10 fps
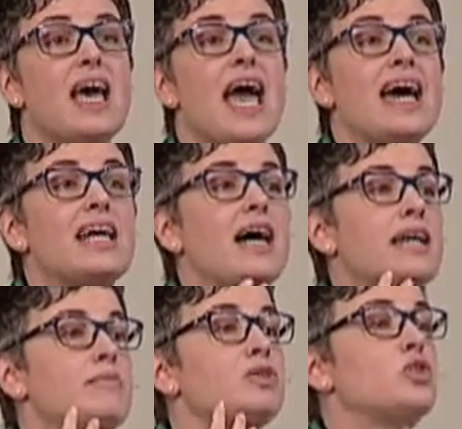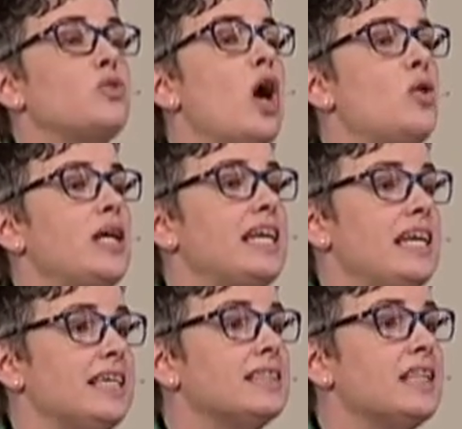and I am growing
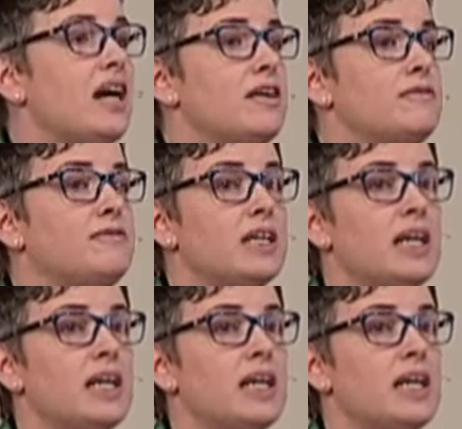in love.